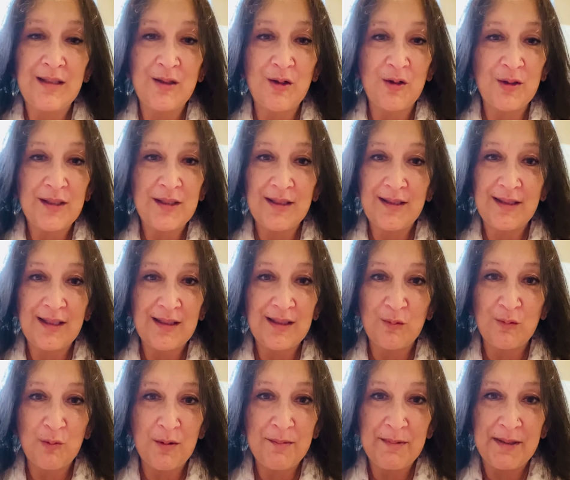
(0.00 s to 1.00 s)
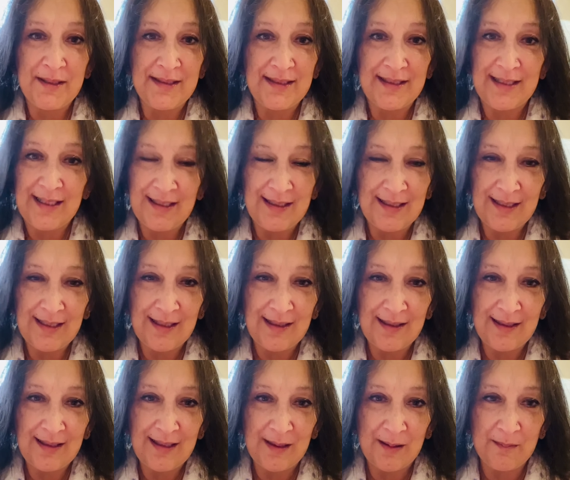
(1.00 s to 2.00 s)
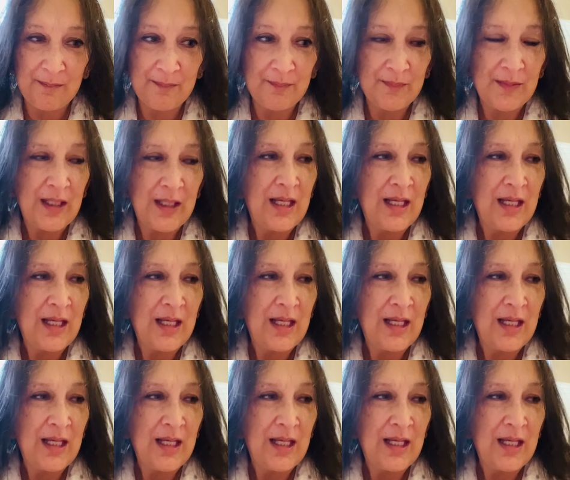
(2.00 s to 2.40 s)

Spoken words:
narcissist woman did to him.